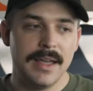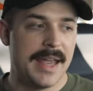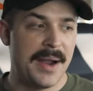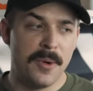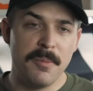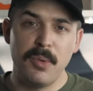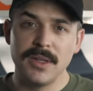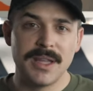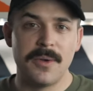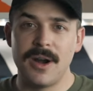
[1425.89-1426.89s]
And at one
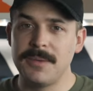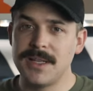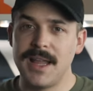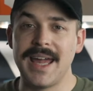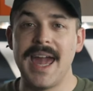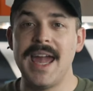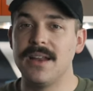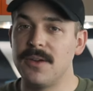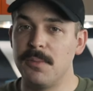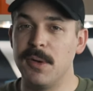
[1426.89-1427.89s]
point they were up to like
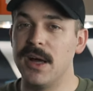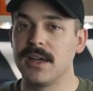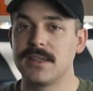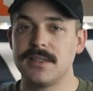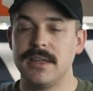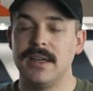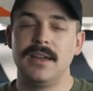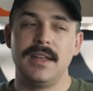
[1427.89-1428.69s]
eight hundred bucks.